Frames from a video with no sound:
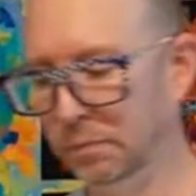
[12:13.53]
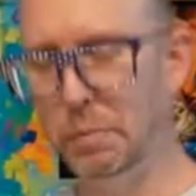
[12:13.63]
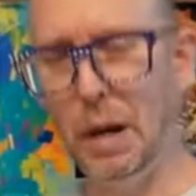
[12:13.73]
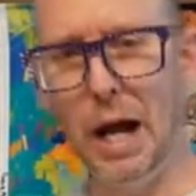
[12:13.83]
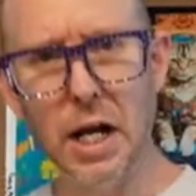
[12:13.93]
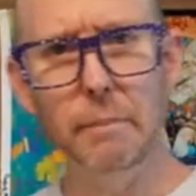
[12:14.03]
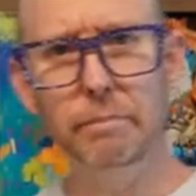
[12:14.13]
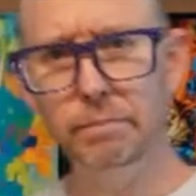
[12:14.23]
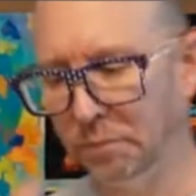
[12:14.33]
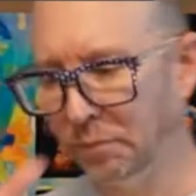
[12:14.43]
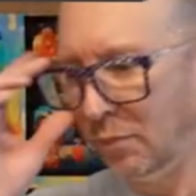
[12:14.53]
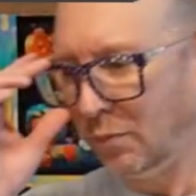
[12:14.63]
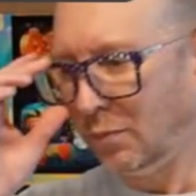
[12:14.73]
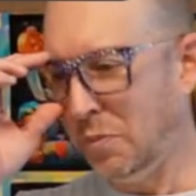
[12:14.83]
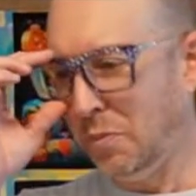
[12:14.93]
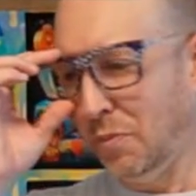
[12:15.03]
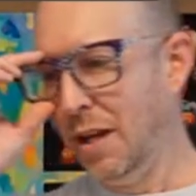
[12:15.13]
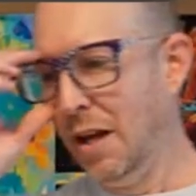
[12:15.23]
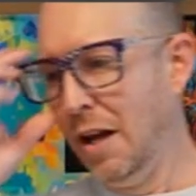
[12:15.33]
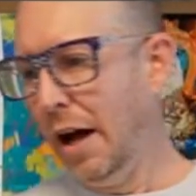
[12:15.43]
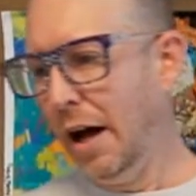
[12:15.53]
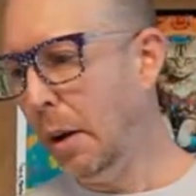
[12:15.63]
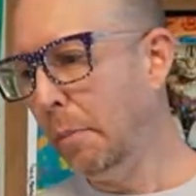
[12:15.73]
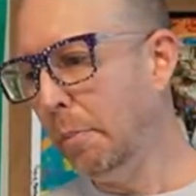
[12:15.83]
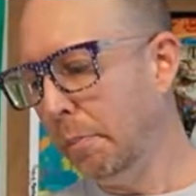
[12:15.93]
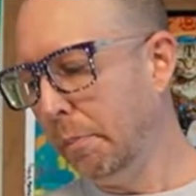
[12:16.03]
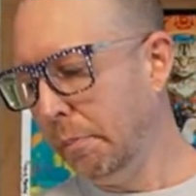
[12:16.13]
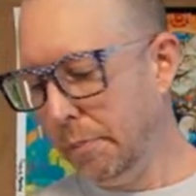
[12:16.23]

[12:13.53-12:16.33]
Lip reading: About time. I